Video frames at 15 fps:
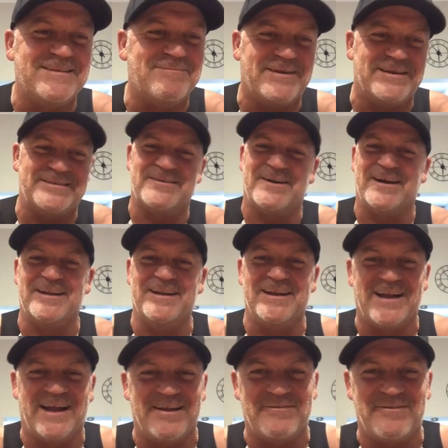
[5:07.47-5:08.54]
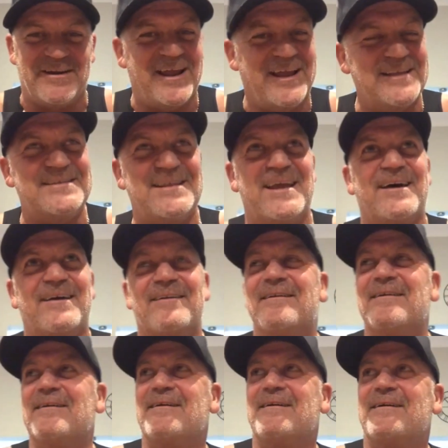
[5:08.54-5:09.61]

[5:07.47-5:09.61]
best track in the country, hands down.